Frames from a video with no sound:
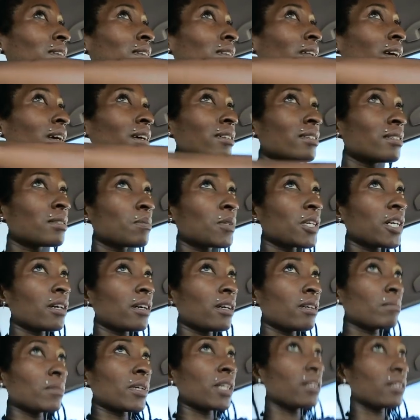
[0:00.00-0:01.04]
Now he's
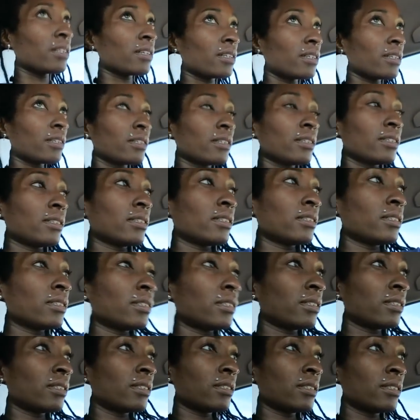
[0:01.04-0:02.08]
behind my car.
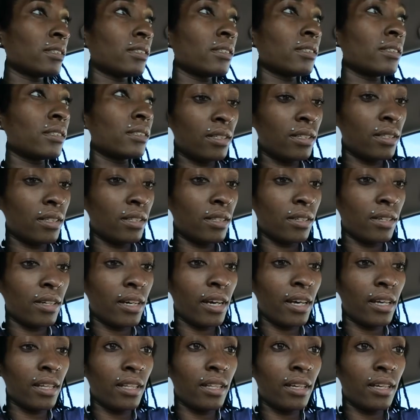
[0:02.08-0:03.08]
Another guy